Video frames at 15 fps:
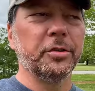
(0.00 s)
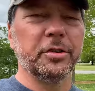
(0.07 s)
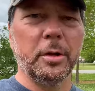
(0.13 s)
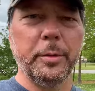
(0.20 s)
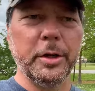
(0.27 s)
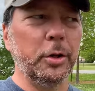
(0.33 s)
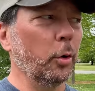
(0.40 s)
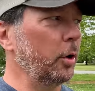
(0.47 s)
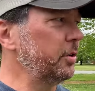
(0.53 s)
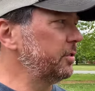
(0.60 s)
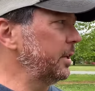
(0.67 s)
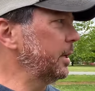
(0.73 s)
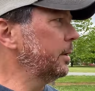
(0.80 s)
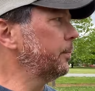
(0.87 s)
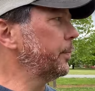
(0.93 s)
a little bit
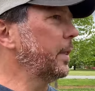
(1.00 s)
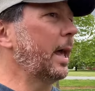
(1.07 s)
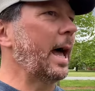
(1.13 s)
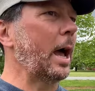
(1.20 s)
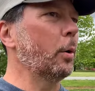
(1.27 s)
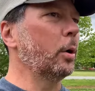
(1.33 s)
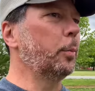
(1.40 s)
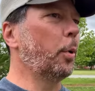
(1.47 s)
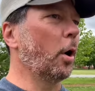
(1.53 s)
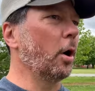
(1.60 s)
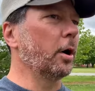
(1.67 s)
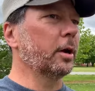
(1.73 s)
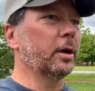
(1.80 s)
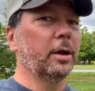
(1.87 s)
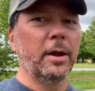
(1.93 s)
noisy. I would
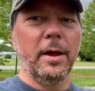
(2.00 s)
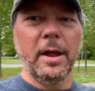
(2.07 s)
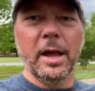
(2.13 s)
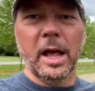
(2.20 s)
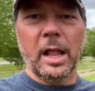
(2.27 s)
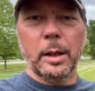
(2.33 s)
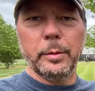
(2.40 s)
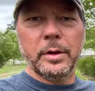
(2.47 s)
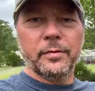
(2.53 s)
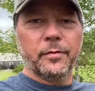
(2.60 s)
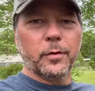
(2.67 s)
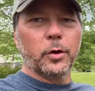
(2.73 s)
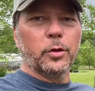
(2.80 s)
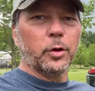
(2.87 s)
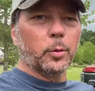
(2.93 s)
park a little bit
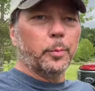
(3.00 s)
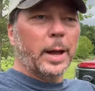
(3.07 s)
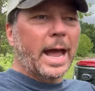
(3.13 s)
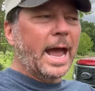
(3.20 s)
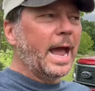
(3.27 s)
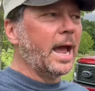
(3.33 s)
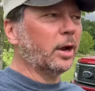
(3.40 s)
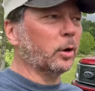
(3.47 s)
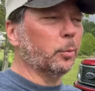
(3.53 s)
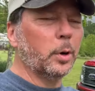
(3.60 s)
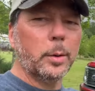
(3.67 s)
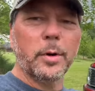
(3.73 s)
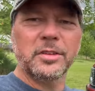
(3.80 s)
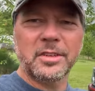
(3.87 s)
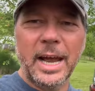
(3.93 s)
further back or pretty much